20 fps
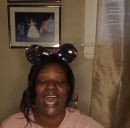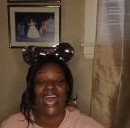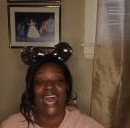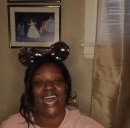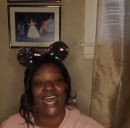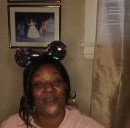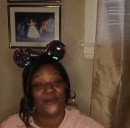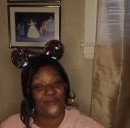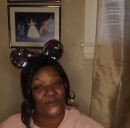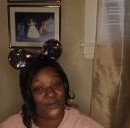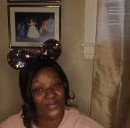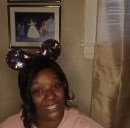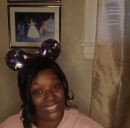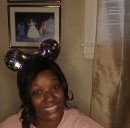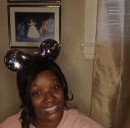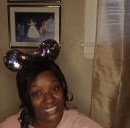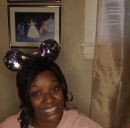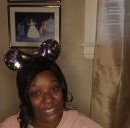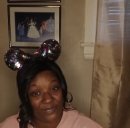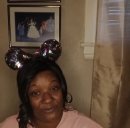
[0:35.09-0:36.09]
I want to
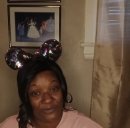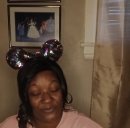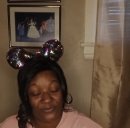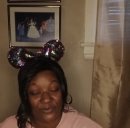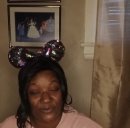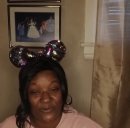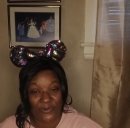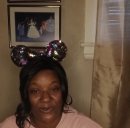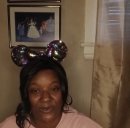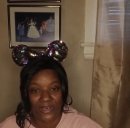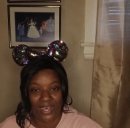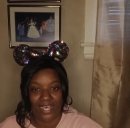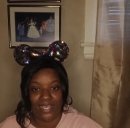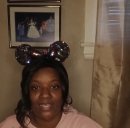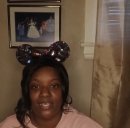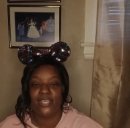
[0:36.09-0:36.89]
share with you all.